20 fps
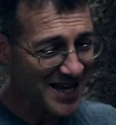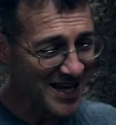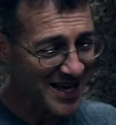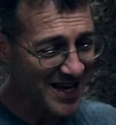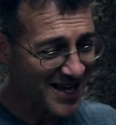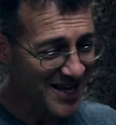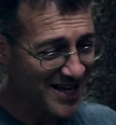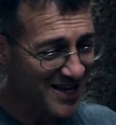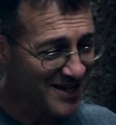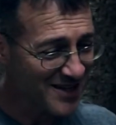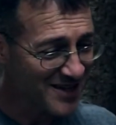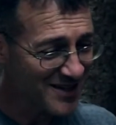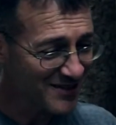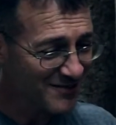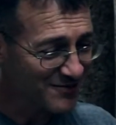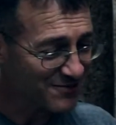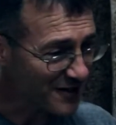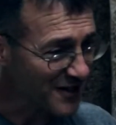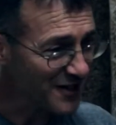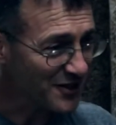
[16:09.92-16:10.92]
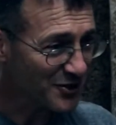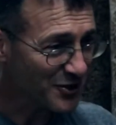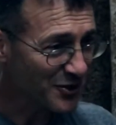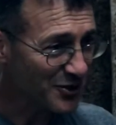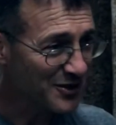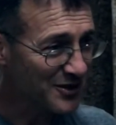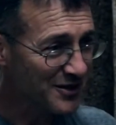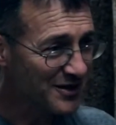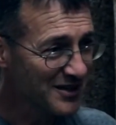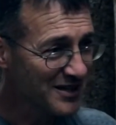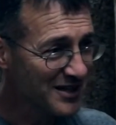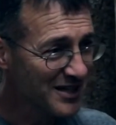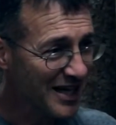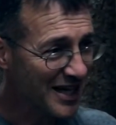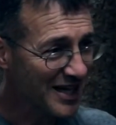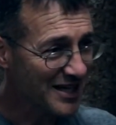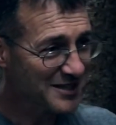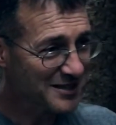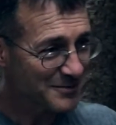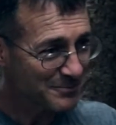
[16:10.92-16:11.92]
a funnel
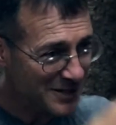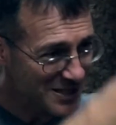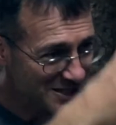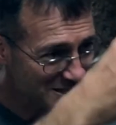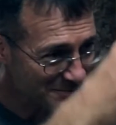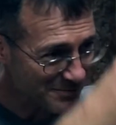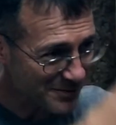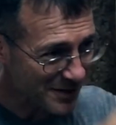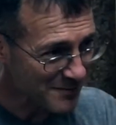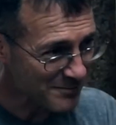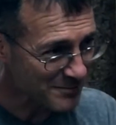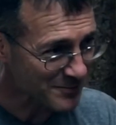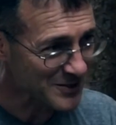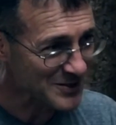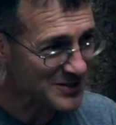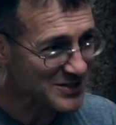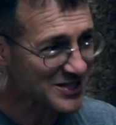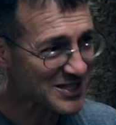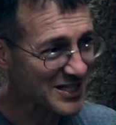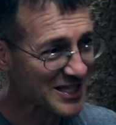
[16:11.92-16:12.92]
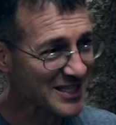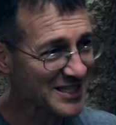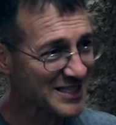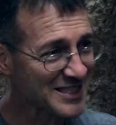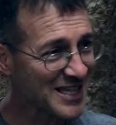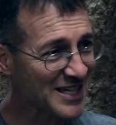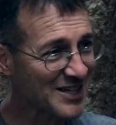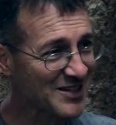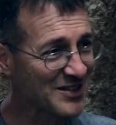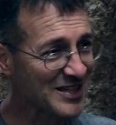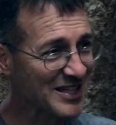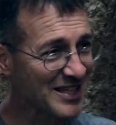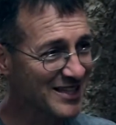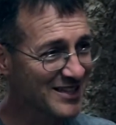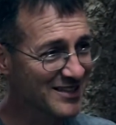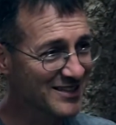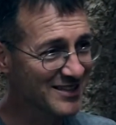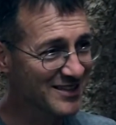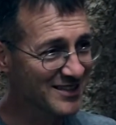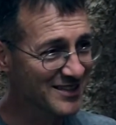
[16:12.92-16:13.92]
out of the piece of paper and stick it down
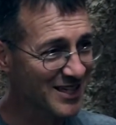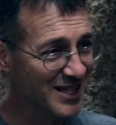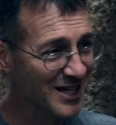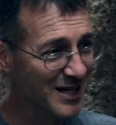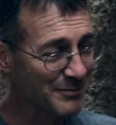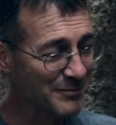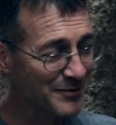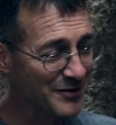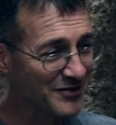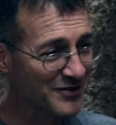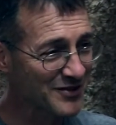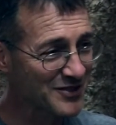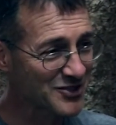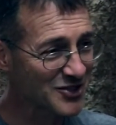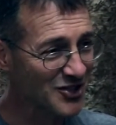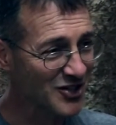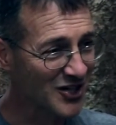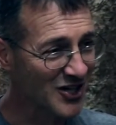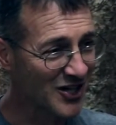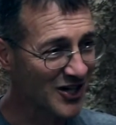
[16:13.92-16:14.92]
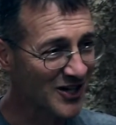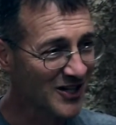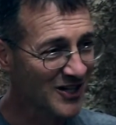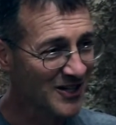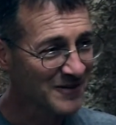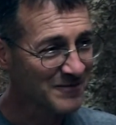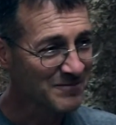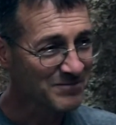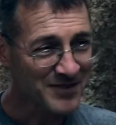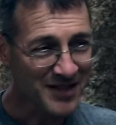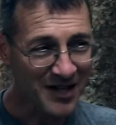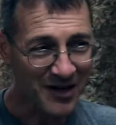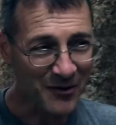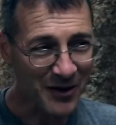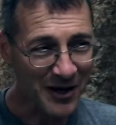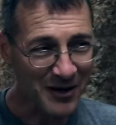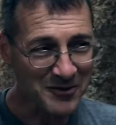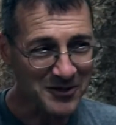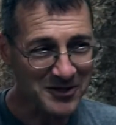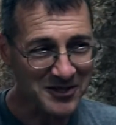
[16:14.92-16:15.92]
in the top of the jar. Now,
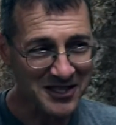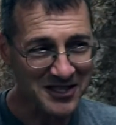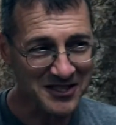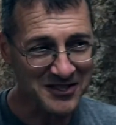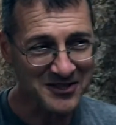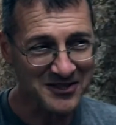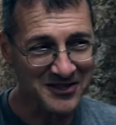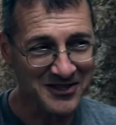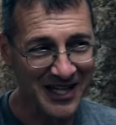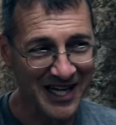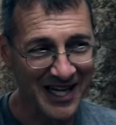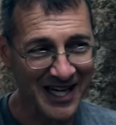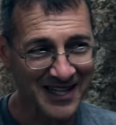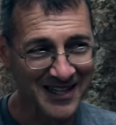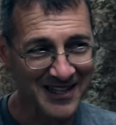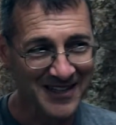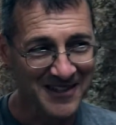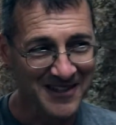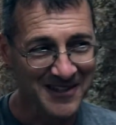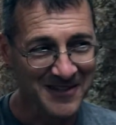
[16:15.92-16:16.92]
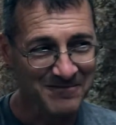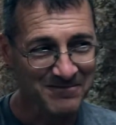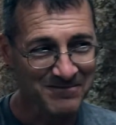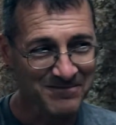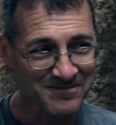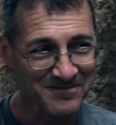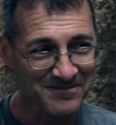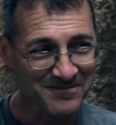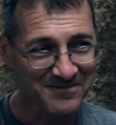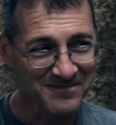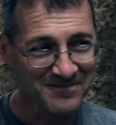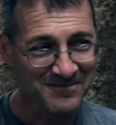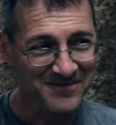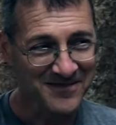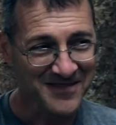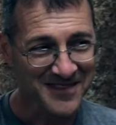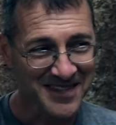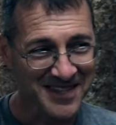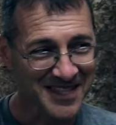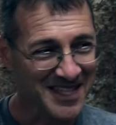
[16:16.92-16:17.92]
why would they do that?
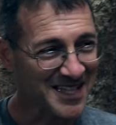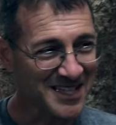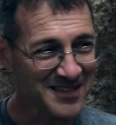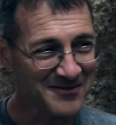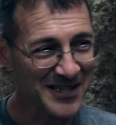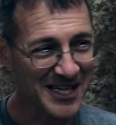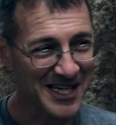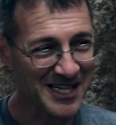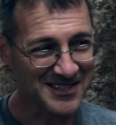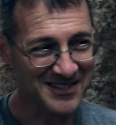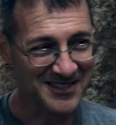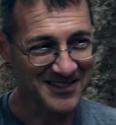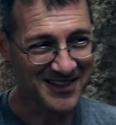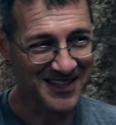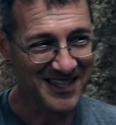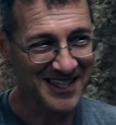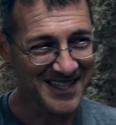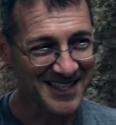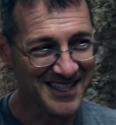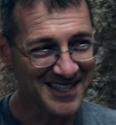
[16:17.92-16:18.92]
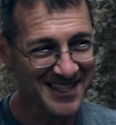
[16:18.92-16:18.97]
Can't imagine, right?